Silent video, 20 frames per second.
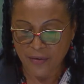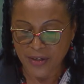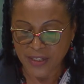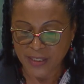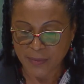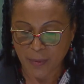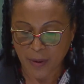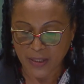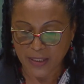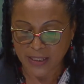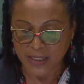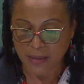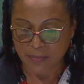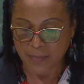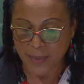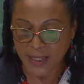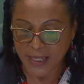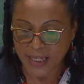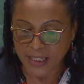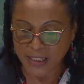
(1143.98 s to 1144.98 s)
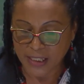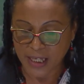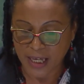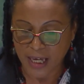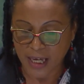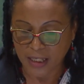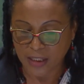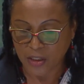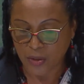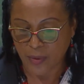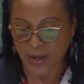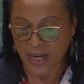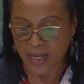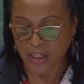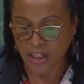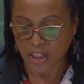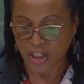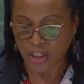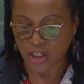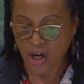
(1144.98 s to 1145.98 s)
a responsibility to
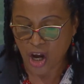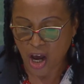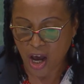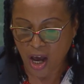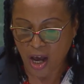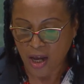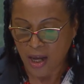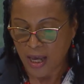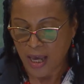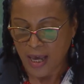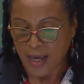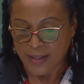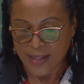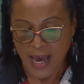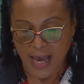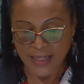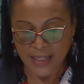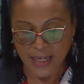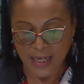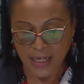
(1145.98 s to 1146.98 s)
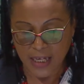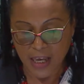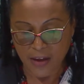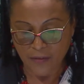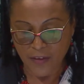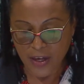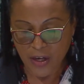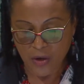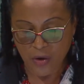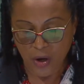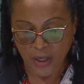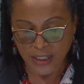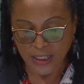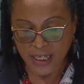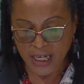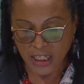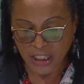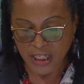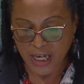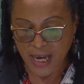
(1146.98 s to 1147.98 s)
ensure that the living
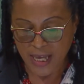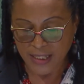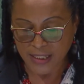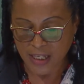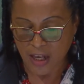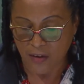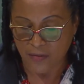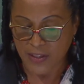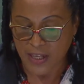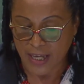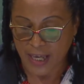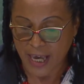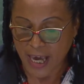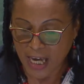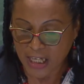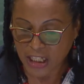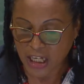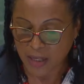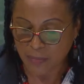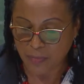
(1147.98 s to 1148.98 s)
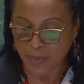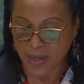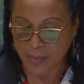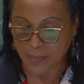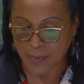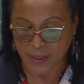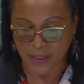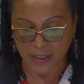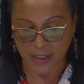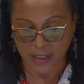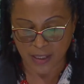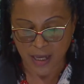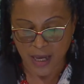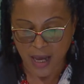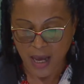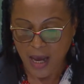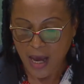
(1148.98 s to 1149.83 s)
conditions of the Haitian people